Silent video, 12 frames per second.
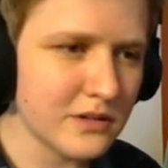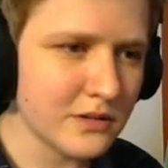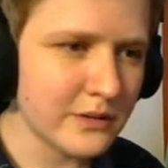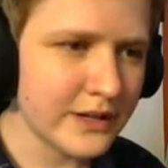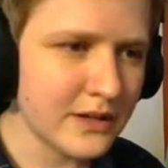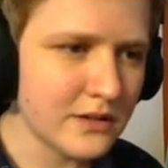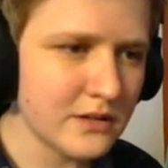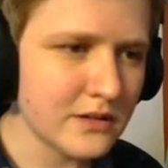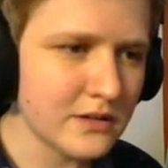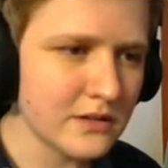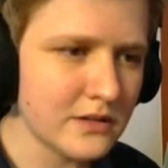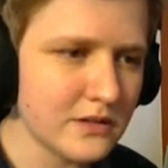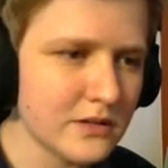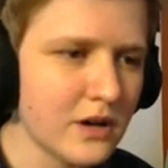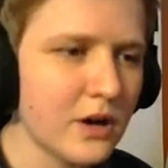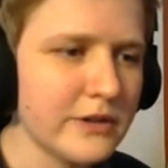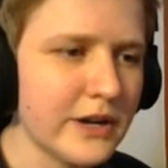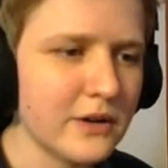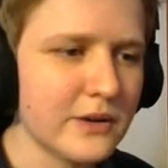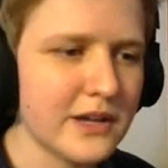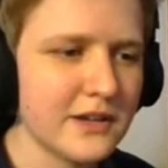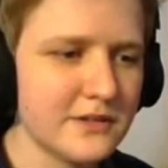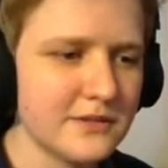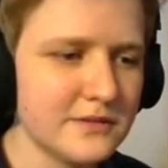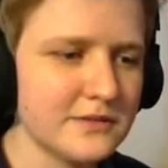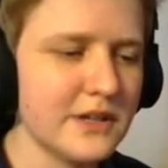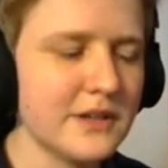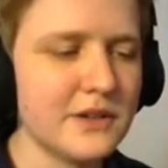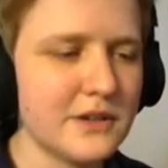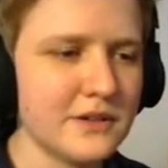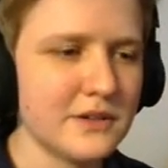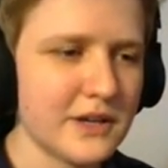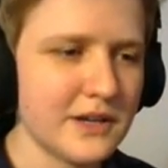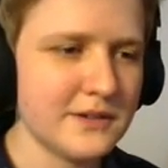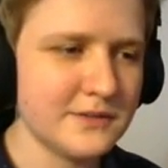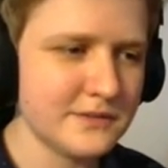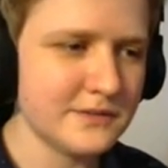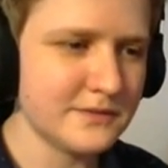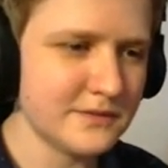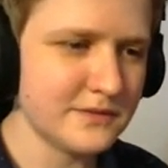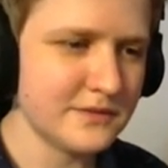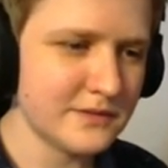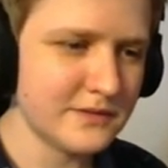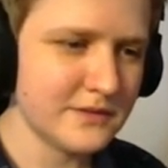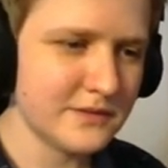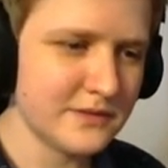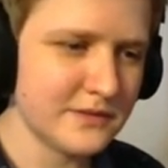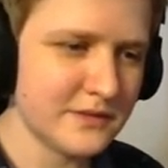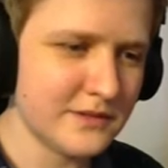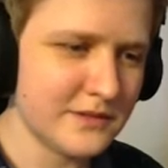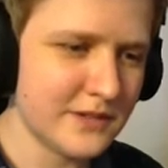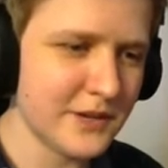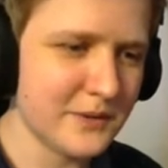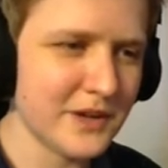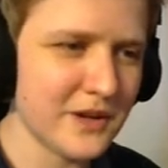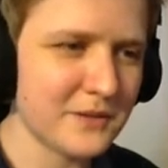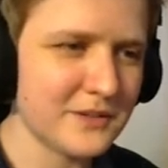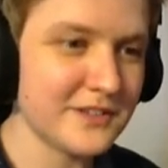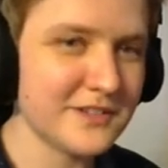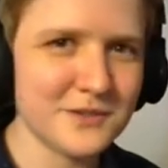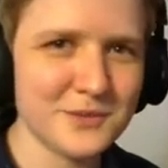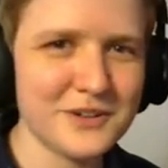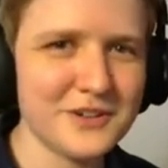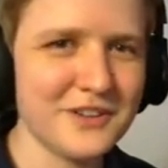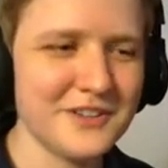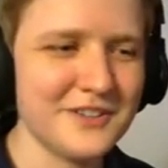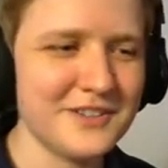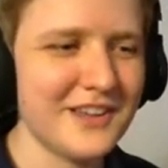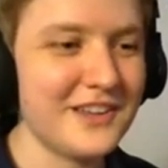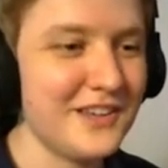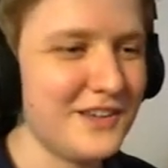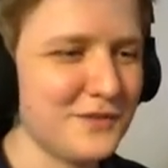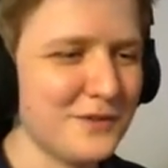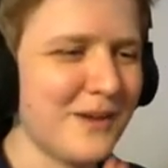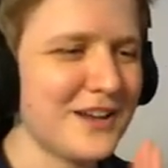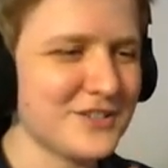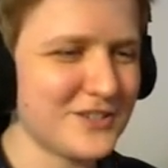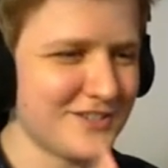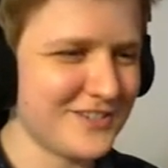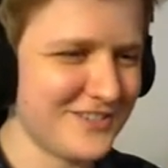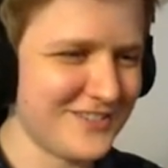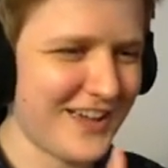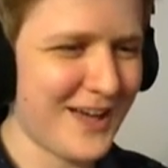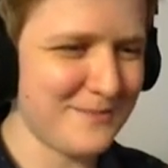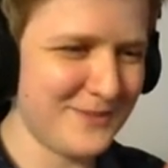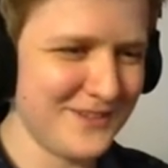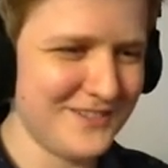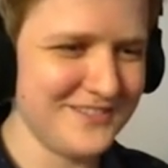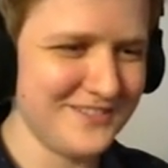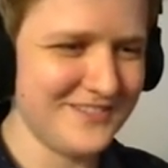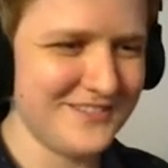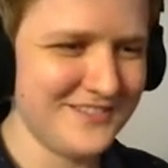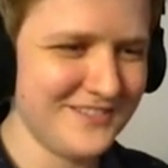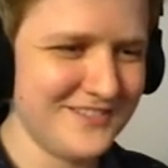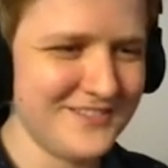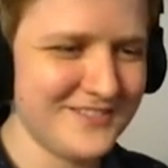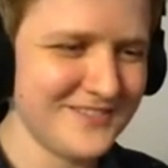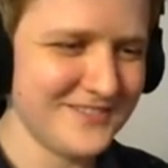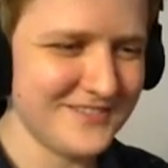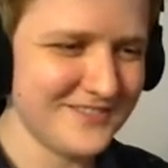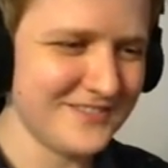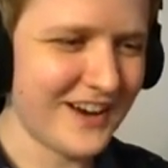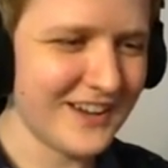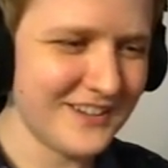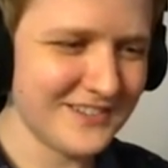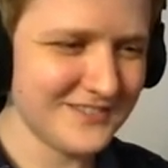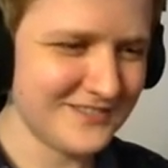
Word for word: What? Oh, right, okay. Yeah, yeah, okay. Here we go. This is where all the, like, evil magic starts to happen. Right?